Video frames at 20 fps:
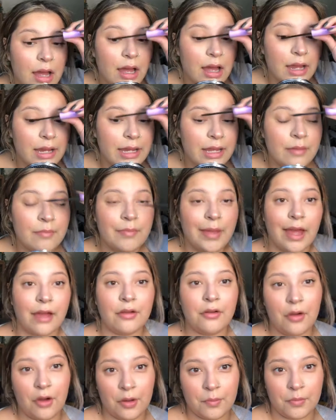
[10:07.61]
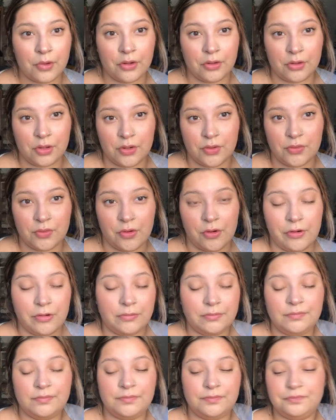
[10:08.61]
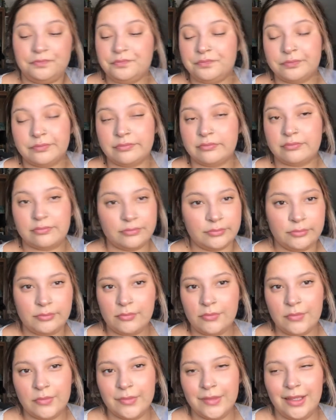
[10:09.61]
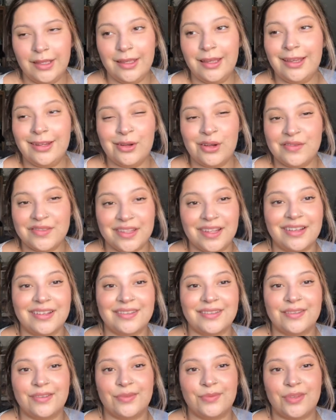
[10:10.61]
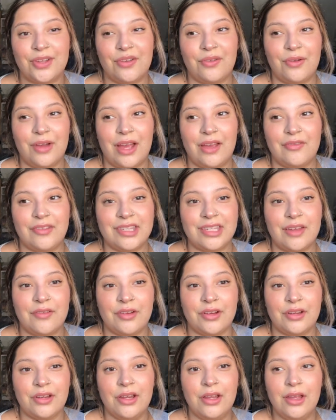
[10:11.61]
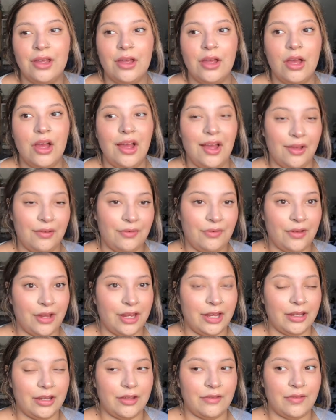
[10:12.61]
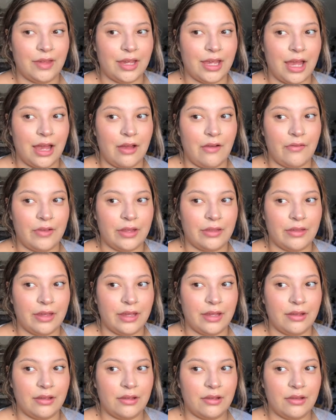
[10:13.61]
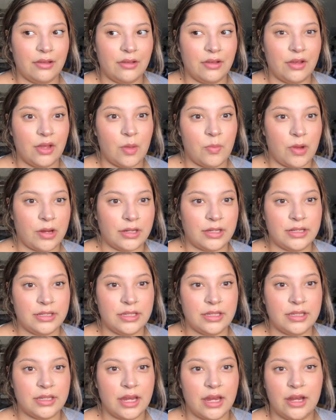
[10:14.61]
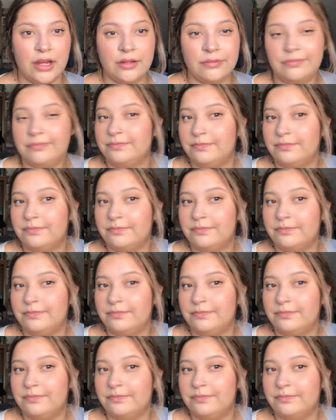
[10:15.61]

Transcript: I am back on birth control. I don't have sex, so I was never afraid of like having like a pregnancy scare.